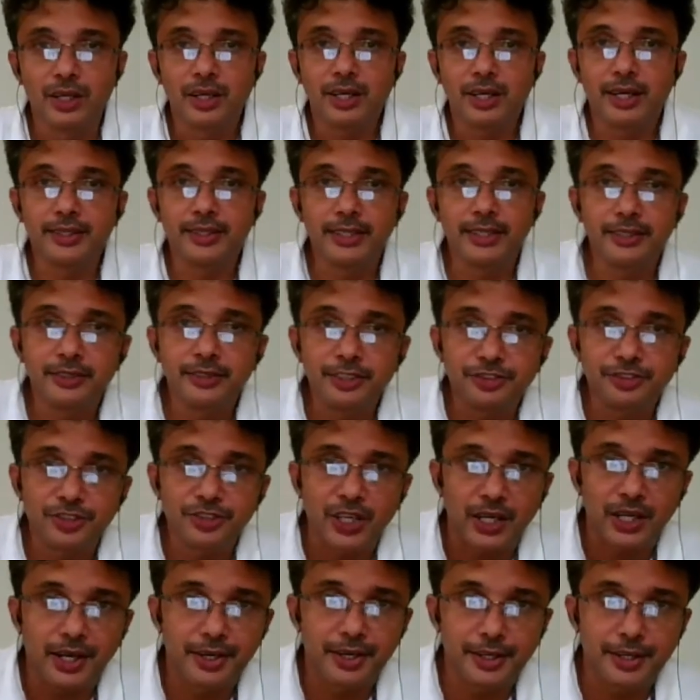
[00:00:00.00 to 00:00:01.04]
And in this
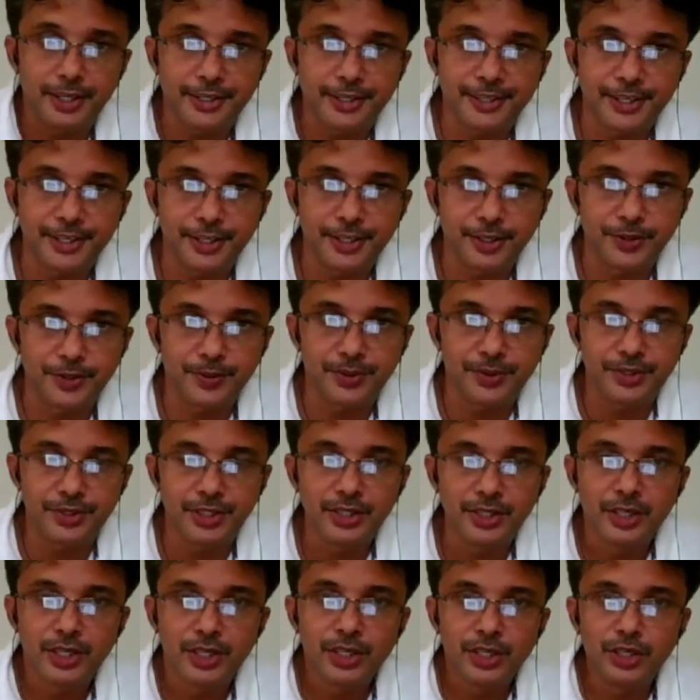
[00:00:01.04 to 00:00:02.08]
current
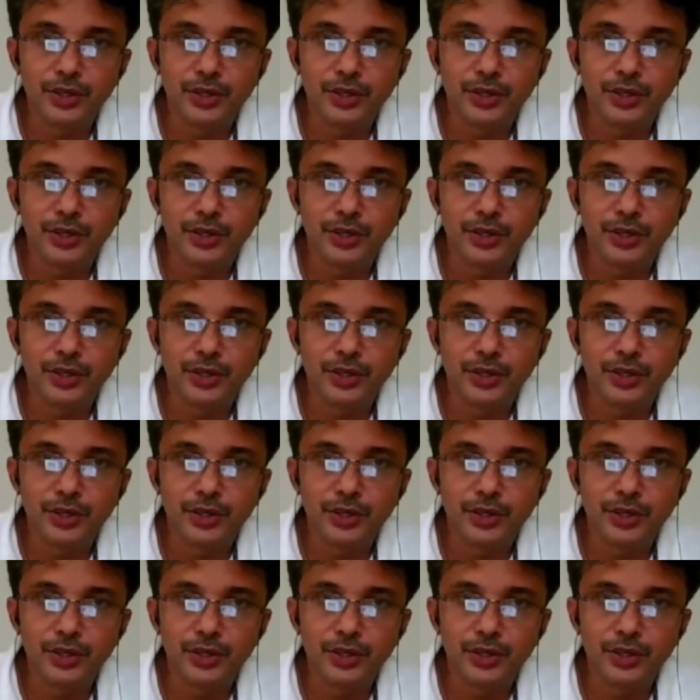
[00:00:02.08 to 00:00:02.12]
account,